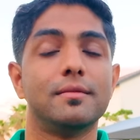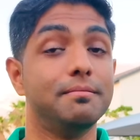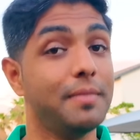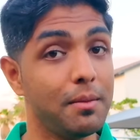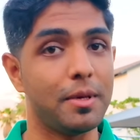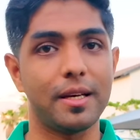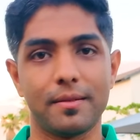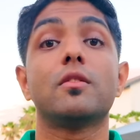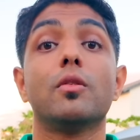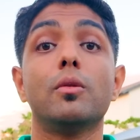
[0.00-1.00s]
Maybe.
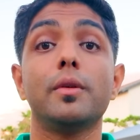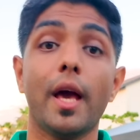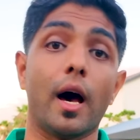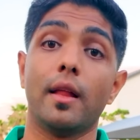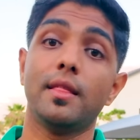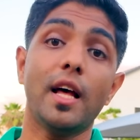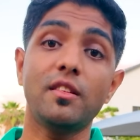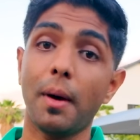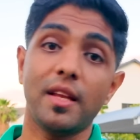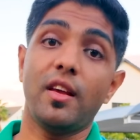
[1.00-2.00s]
So yeah,
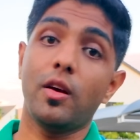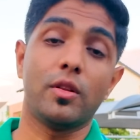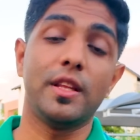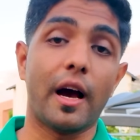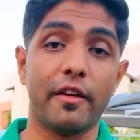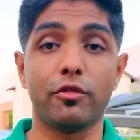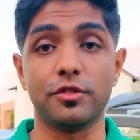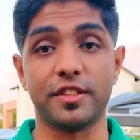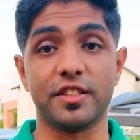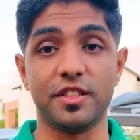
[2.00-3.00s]
that's my take on the
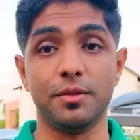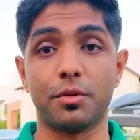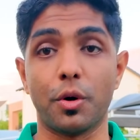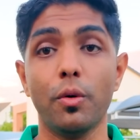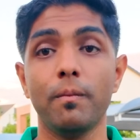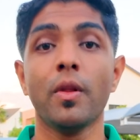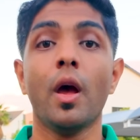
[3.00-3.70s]
iPhone 16 Pro.